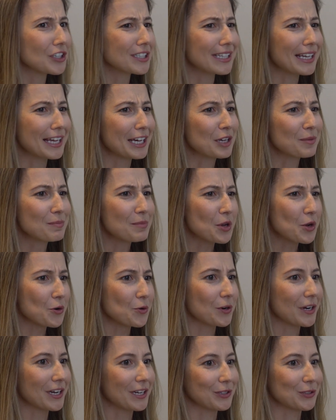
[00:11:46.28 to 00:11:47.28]
just like
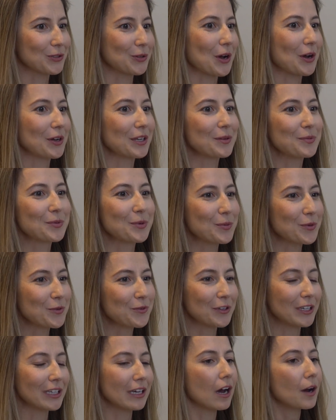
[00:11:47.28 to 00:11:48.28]
milk as well. If people
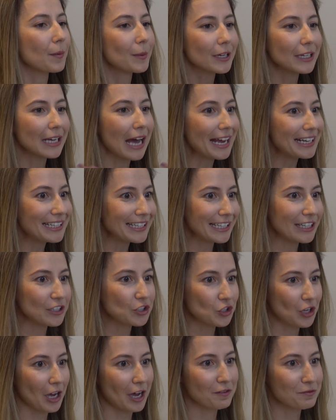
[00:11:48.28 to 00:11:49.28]
think, oh, but I
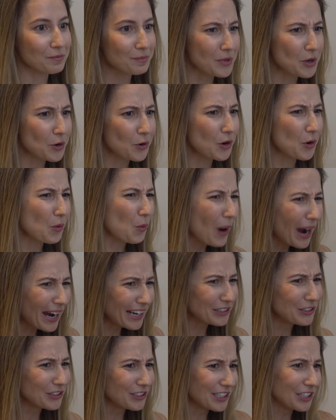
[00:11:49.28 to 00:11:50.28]
need to have milk.
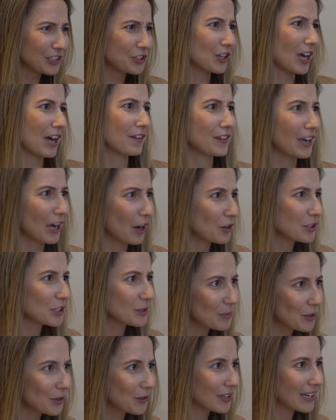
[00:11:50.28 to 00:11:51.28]
Why do you need to have
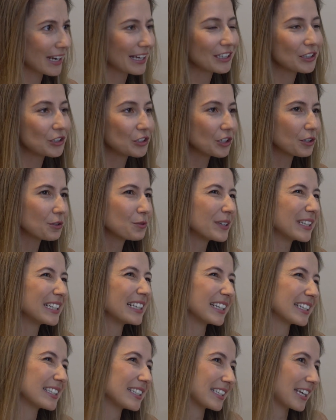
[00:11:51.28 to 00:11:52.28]
cow's milk? Like, you don't
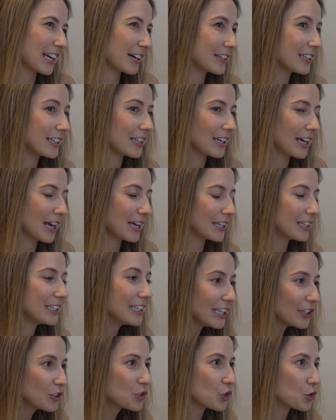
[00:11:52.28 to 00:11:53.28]
really necessarily
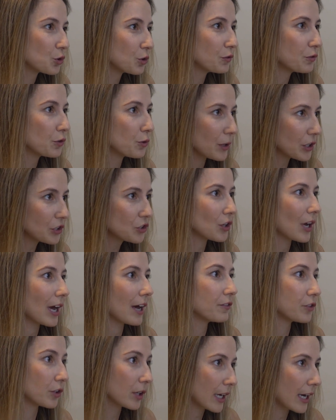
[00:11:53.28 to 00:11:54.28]
need to. If you want to
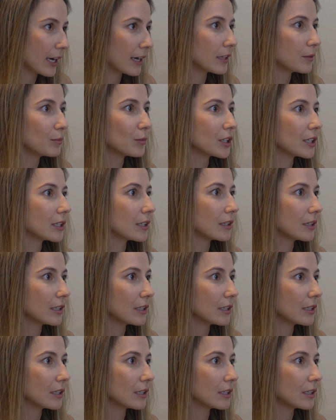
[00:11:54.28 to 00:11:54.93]
have, you can, but